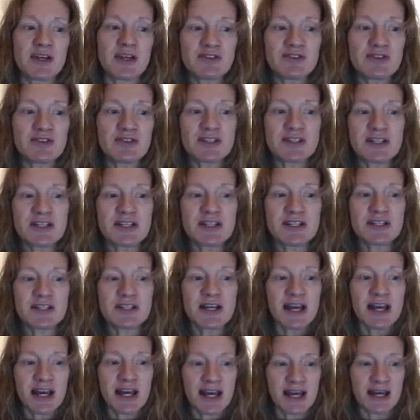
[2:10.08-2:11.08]
agencies,
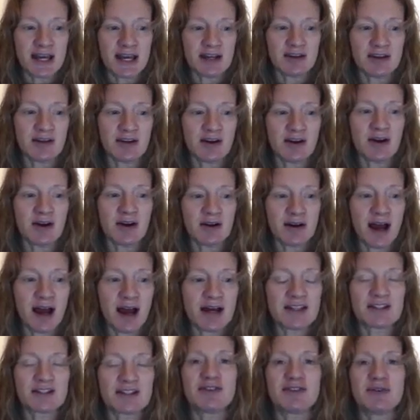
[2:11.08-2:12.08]
and
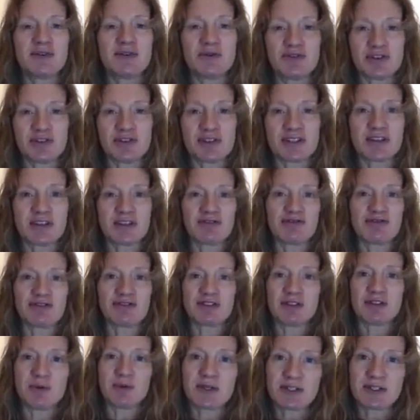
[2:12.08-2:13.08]
constitutions such as
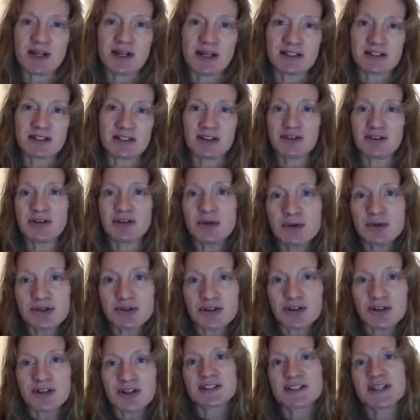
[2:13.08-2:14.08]
the U.S.
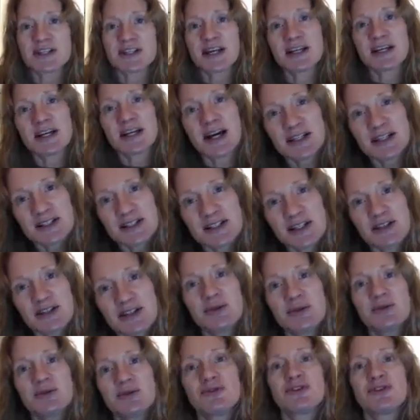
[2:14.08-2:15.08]
Constitution, a state
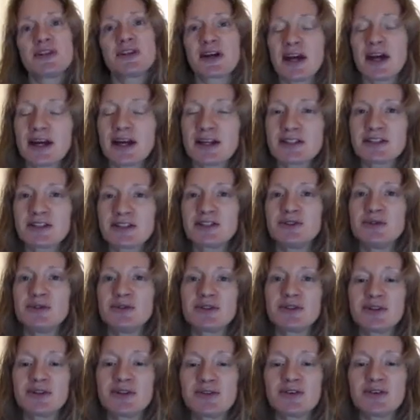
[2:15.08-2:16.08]
constitution, the
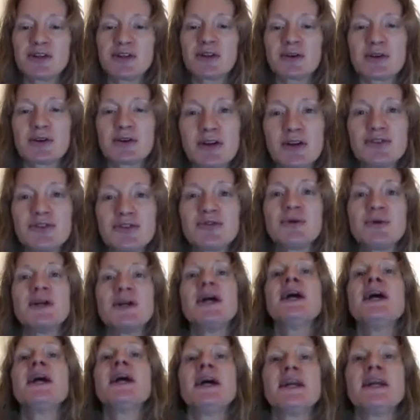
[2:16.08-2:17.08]
constitution of another
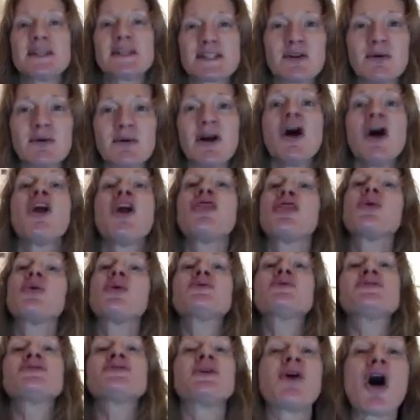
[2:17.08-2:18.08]
country, etc.
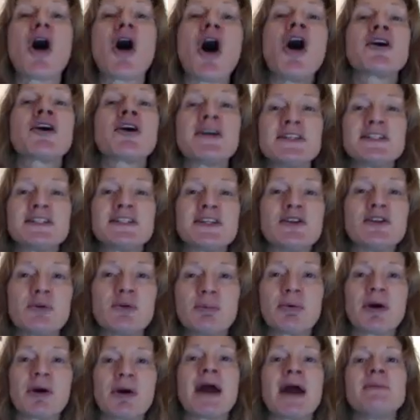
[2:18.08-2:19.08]
Those are all
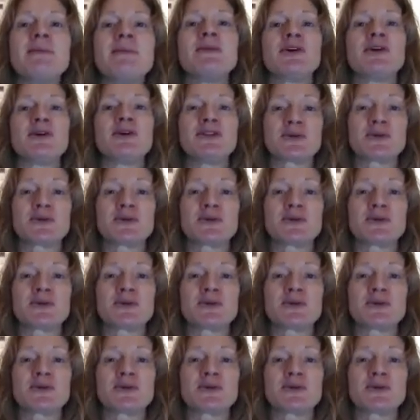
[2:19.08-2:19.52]
considered primary